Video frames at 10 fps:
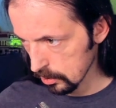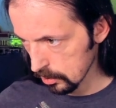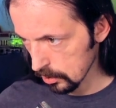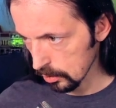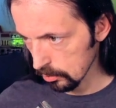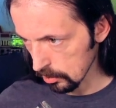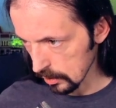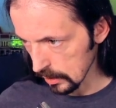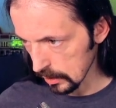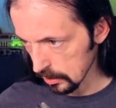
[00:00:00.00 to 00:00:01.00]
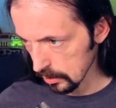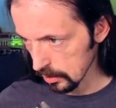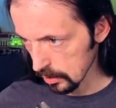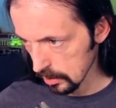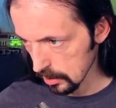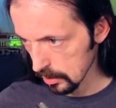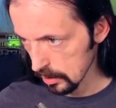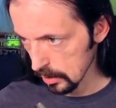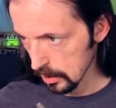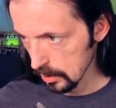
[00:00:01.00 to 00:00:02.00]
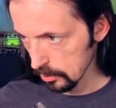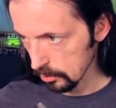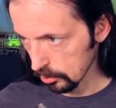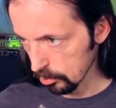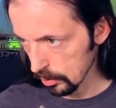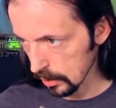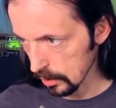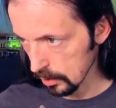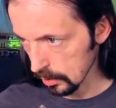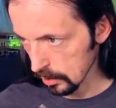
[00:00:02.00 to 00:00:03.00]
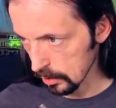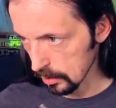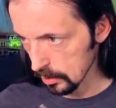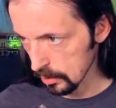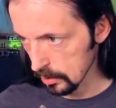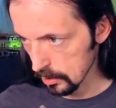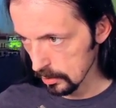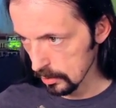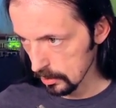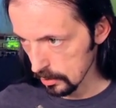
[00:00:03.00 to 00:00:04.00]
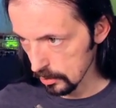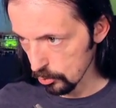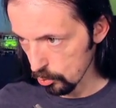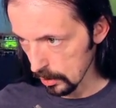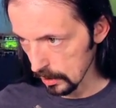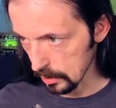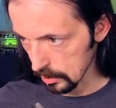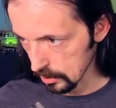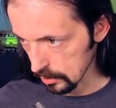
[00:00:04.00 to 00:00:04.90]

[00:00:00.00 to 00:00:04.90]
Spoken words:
don't need to create another array.